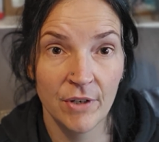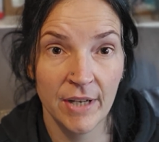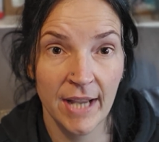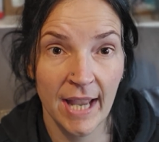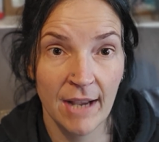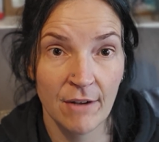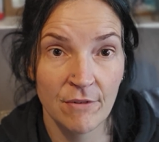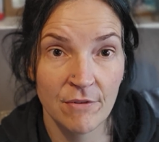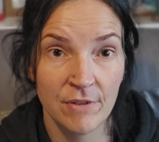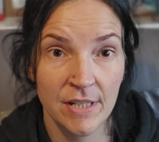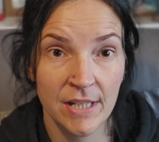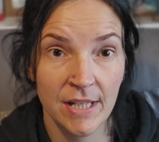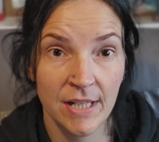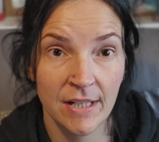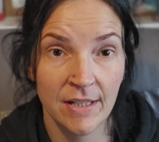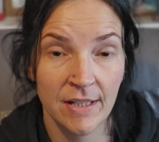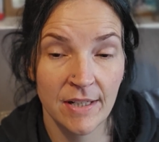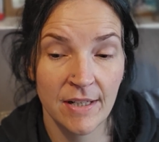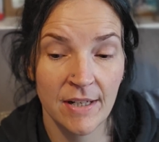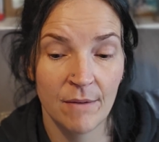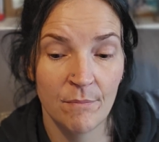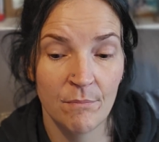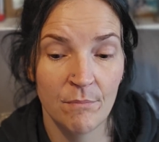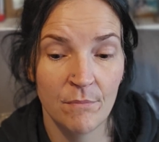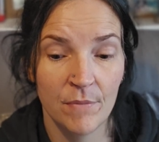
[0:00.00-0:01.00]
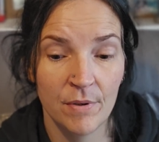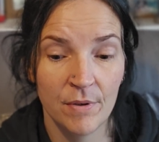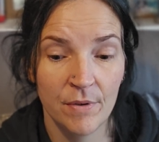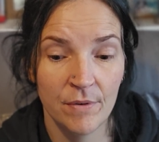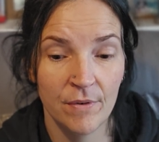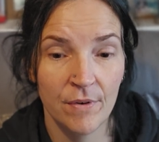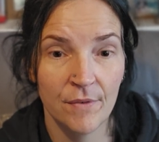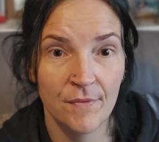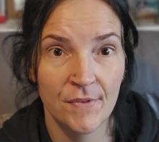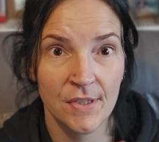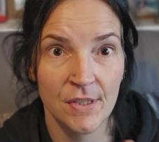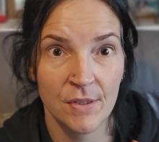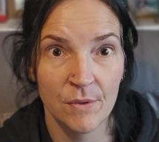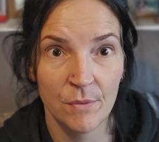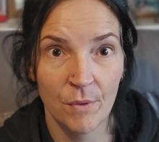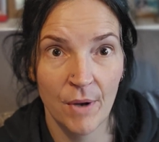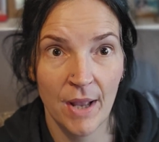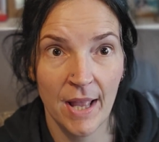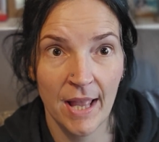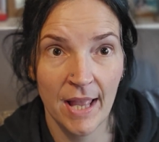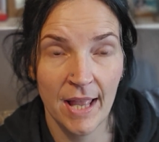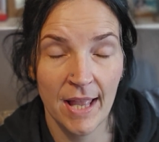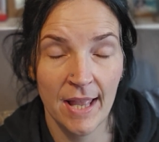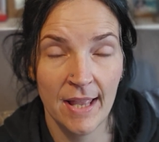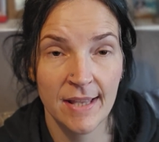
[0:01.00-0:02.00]
counting the number of
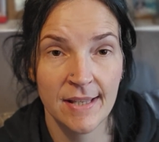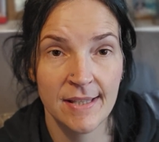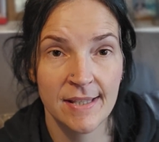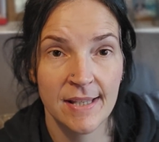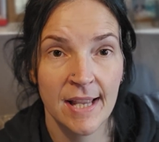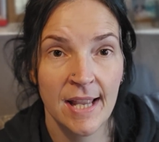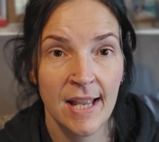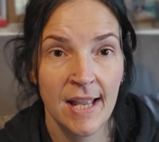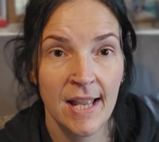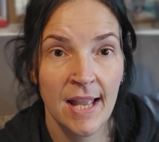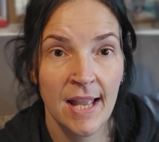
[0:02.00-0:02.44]
squares